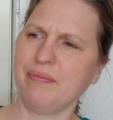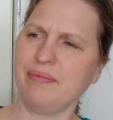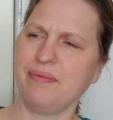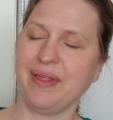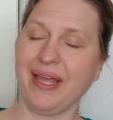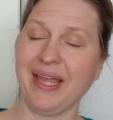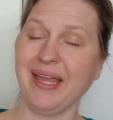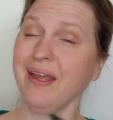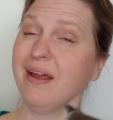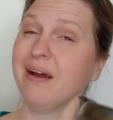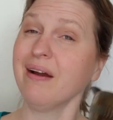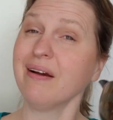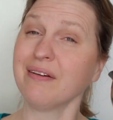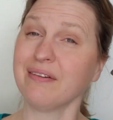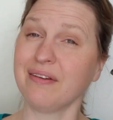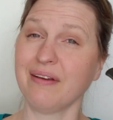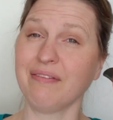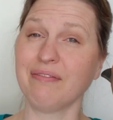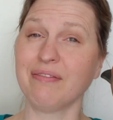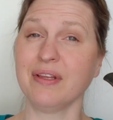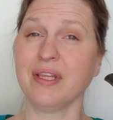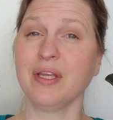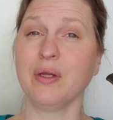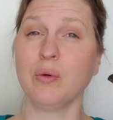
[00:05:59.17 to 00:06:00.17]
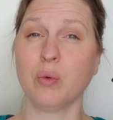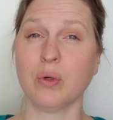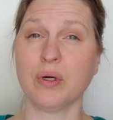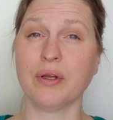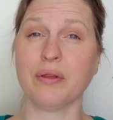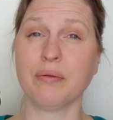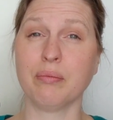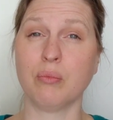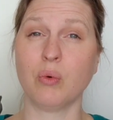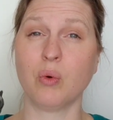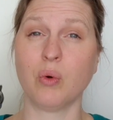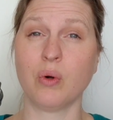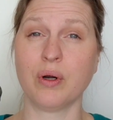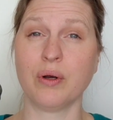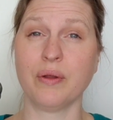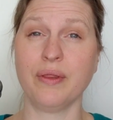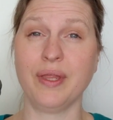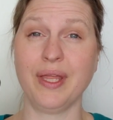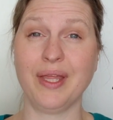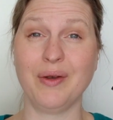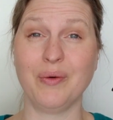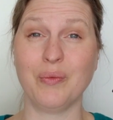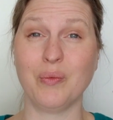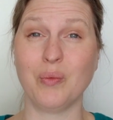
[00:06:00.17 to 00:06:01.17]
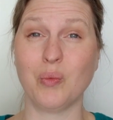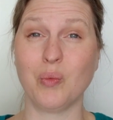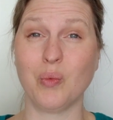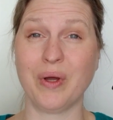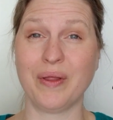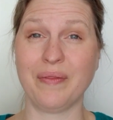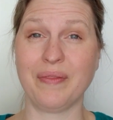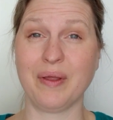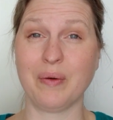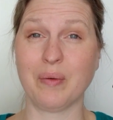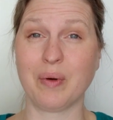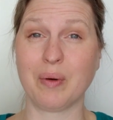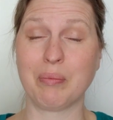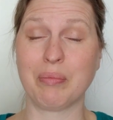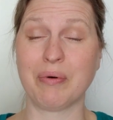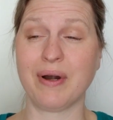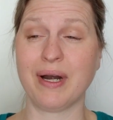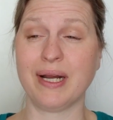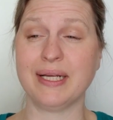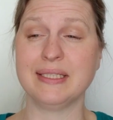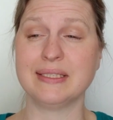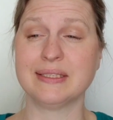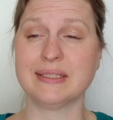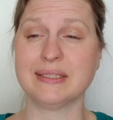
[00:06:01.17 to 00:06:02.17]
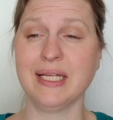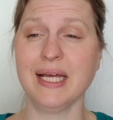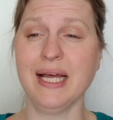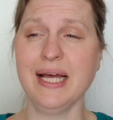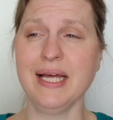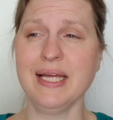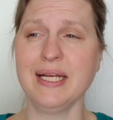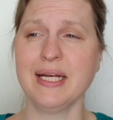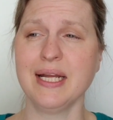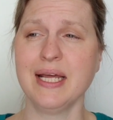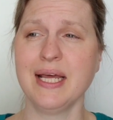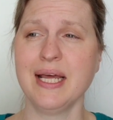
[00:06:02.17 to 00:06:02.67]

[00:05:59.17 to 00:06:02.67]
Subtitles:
They are definitely worth more than what they were priced at.